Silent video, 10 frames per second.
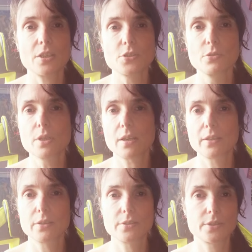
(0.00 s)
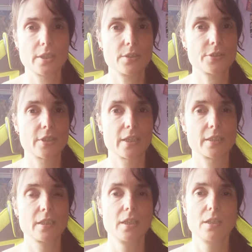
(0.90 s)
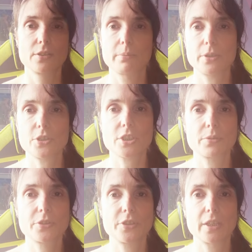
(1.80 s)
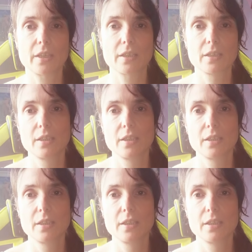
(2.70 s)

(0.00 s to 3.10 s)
It's all going on on the inside. They won't show a thing.